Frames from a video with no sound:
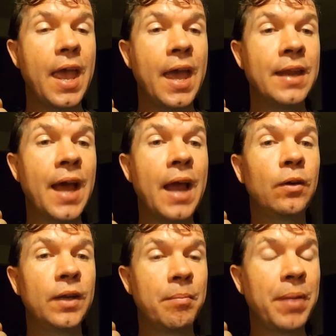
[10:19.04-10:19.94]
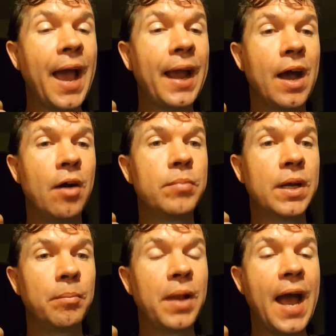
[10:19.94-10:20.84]
And not only a blackout,
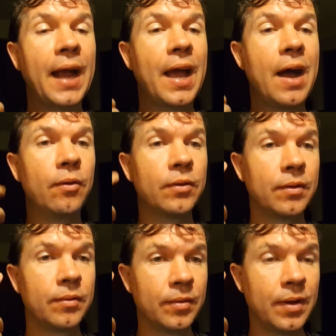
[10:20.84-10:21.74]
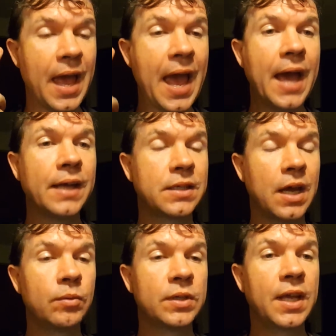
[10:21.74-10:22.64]
but a blackout as
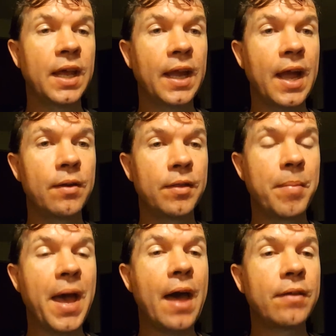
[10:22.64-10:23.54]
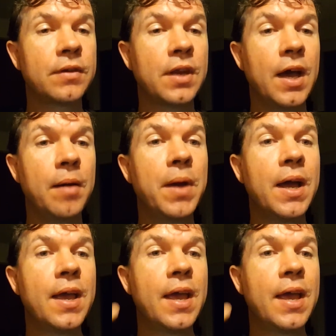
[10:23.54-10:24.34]
I was getting out of the bathtub,